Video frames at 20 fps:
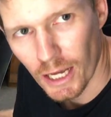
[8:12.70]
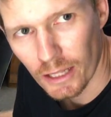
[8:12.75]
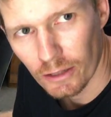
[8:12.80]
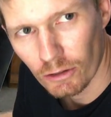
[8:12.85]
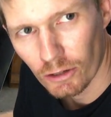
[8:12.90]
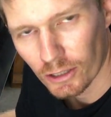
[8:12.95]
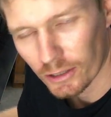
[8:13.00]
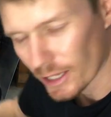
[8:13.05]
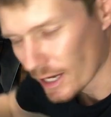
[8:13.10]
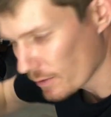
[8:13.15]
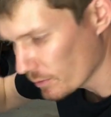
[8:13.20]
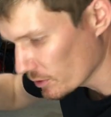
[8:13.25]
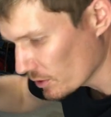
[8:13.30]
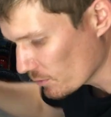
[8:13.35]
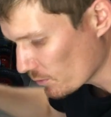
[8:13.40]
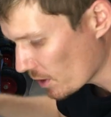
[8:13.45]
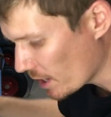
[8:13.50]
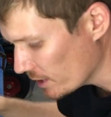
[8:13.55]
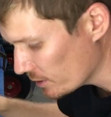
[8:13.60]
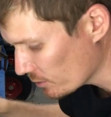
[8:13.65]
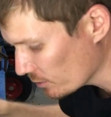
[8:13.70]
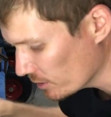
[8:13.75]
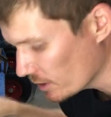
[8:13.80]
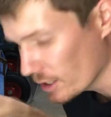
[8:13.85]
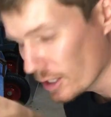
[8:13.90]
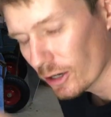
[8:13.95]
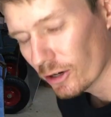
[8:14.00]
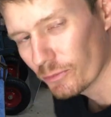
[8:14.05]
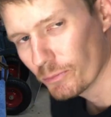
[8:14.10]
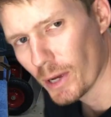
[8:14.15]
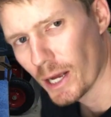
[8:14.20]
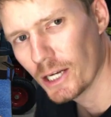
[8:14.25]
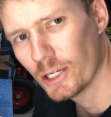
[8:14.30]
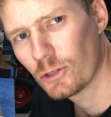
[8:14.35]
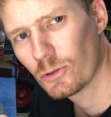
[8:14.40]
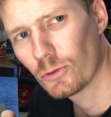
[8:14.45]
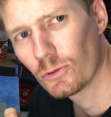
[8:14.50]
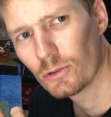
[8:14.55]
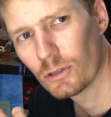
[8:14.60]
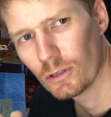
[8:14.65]
that like that with the weights on there, I've made
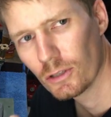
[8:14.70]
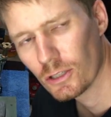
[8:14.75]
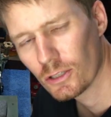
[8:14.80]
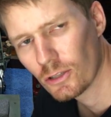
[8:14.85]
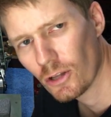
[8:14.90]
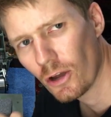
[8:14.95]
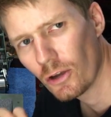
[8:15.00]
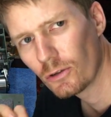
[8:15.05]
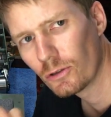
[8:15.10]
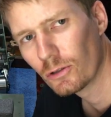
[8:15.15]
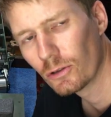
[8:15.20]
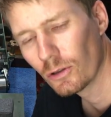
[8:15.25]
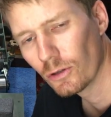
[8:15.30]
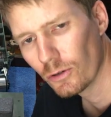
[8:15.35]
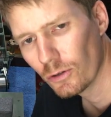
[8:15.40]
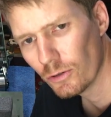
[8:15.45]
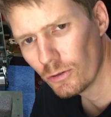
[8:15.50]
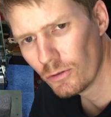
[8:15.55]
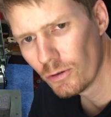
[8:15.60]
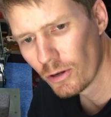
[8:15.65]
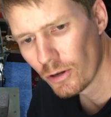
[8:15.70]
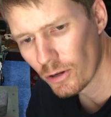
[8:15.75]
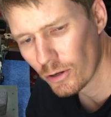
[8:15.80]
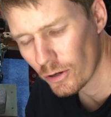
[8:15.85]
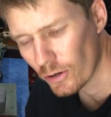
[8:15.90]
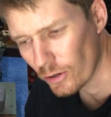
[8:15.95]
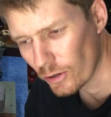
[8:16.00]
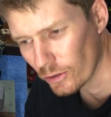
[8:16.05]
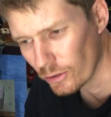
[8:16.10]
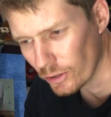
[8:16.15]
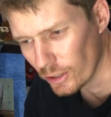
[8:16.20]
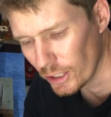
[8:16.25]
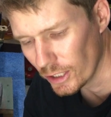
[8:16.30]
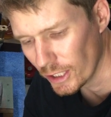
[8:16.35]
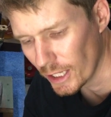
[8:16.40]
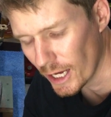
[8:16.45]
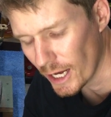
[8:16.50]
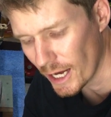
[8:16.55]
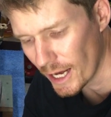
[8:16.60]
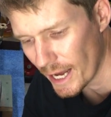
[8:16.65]
sure that there's no glue on
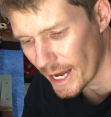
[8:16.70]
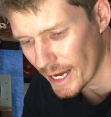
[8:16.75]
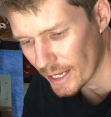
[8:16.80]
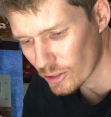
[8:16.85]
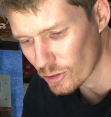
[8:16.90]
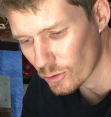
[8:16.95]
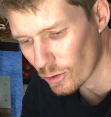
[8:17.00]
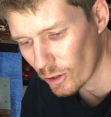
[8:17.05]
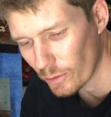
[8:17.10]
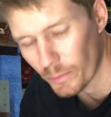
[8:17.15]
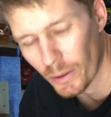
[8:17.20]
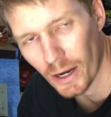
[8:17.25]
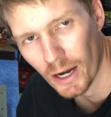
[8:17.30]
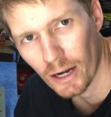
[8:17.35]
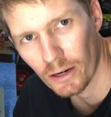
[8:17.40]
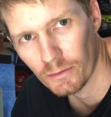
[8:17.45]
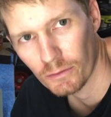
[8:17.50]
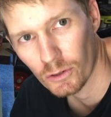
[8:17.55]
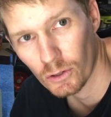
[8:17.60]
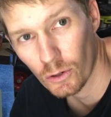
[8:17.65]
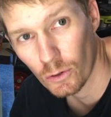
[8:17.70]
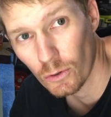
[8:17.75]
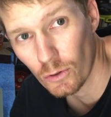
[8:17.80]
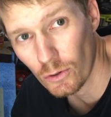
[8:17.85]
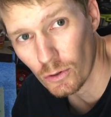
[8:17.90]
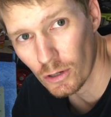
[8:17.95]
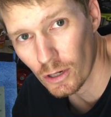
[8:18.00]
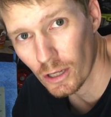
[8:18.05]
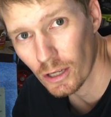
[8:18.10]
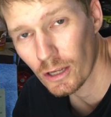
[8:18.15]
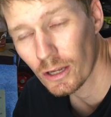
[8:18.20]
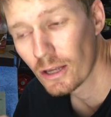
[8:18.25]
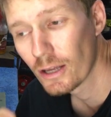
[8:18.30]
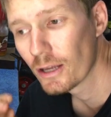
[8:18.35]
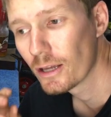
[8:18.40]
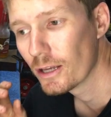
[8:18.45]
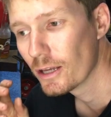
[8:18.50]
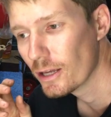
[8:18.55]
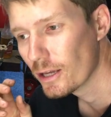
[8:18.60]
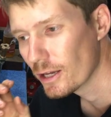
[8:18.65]
the outside part of the cork.
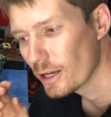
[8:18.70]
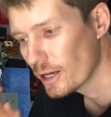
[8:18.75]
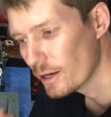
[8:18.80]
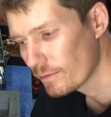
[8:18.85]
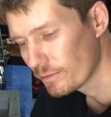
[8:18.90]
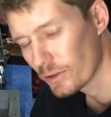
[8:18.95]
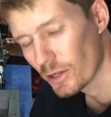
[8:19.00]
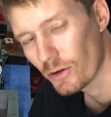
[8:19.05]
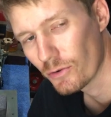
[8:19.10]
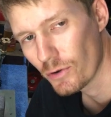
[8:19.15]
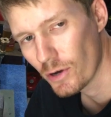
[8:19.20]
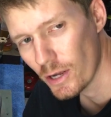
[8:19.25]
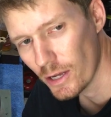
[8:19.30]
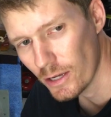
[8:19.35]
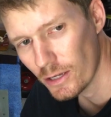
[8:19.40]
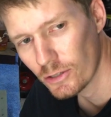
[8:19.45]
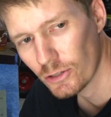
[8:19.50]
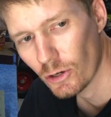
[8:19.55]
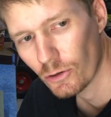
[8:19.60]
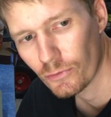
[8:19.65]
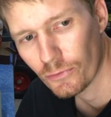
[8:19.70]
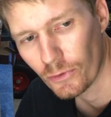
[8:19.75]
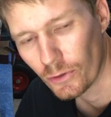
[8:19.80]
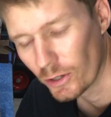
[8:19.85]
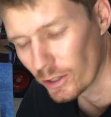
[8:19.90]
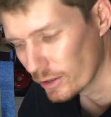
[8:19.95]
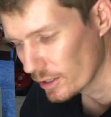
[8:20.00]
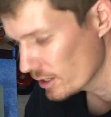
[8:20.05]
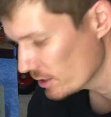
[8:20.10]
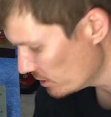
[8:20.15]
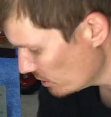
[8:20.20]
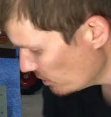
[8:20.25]
If there is, you'll find that